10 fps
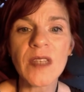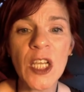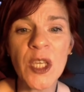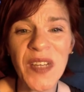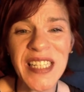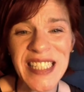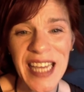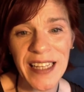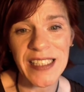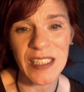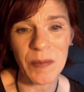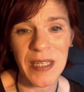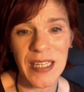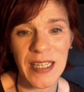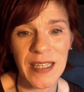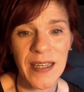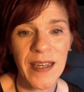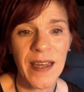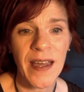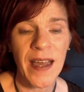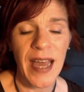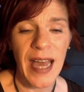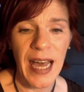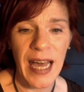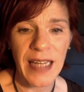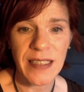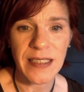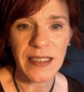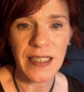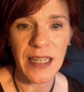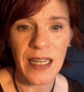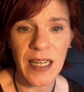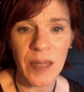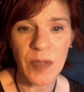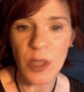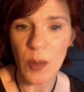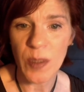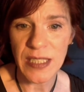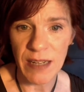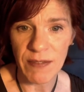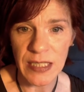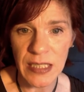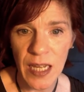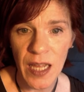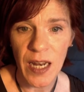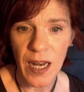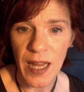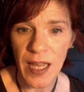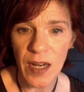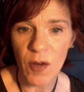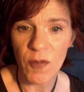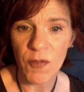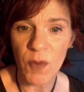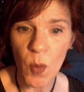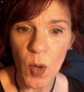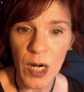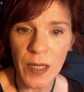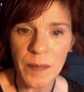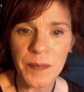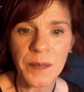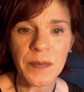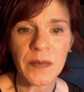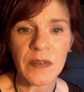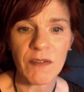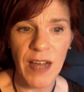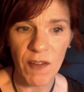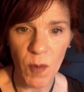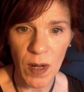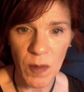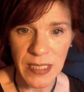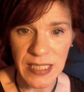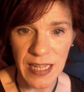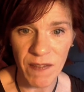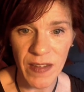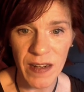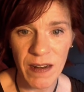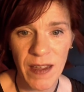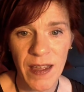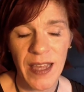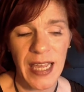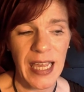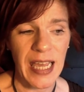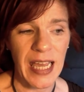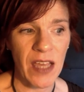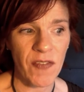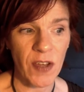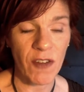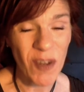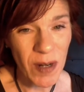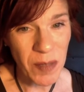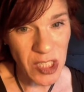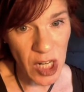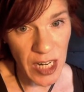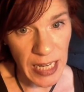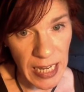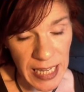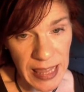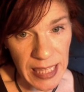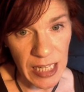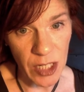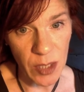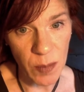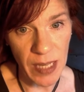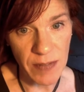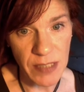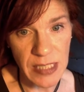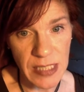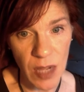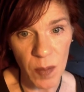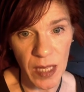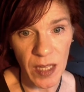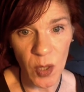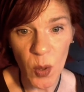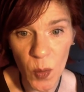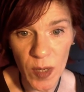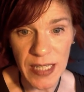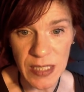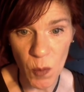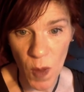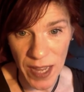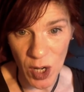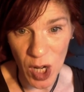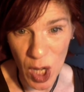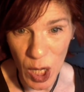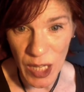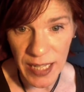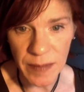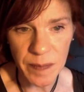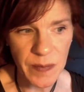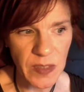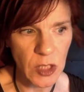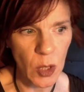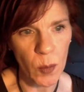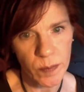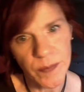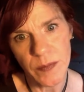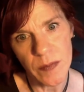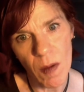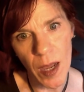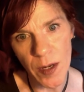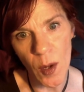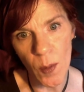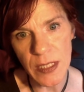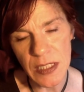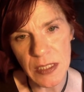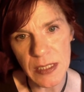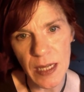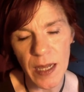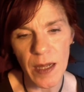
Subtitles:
You can text me at 207-904-5117. If your phone number is not already in there, you may have to tell me who it is and why you're calling, so I know it's